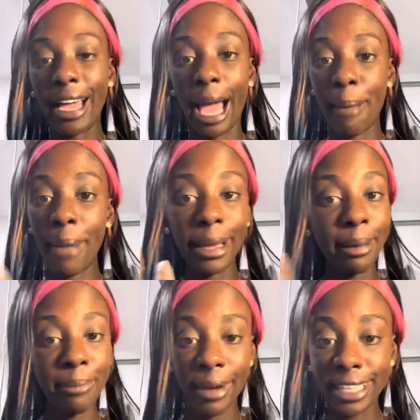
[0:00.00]
got my
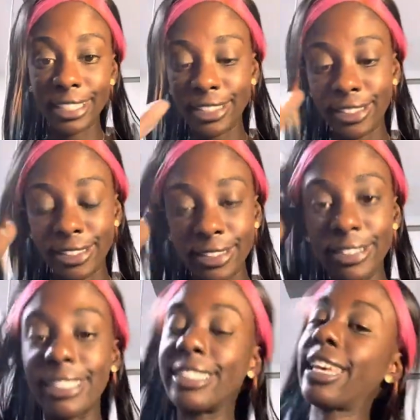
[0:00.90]
compressor
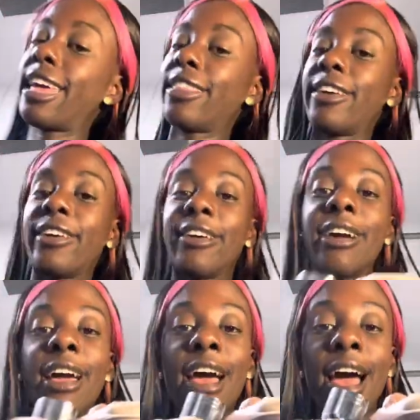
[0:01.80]
together.
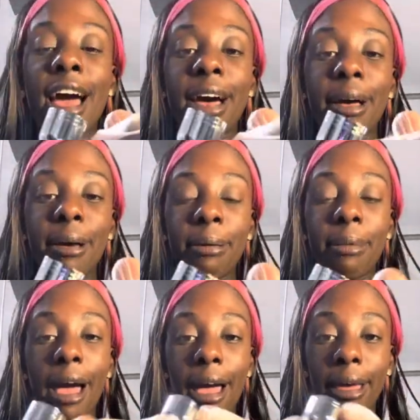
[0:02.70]

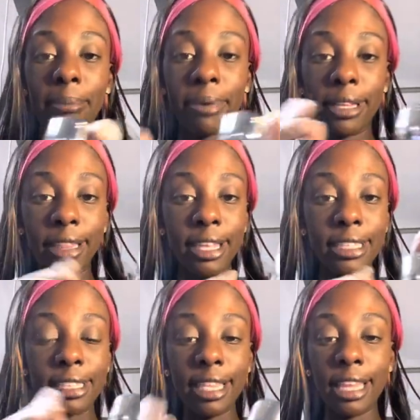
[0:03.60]
I put this
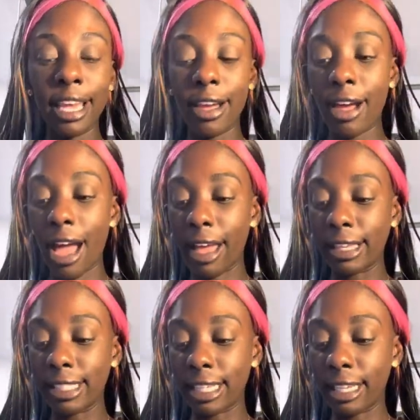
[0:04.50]
in there. I see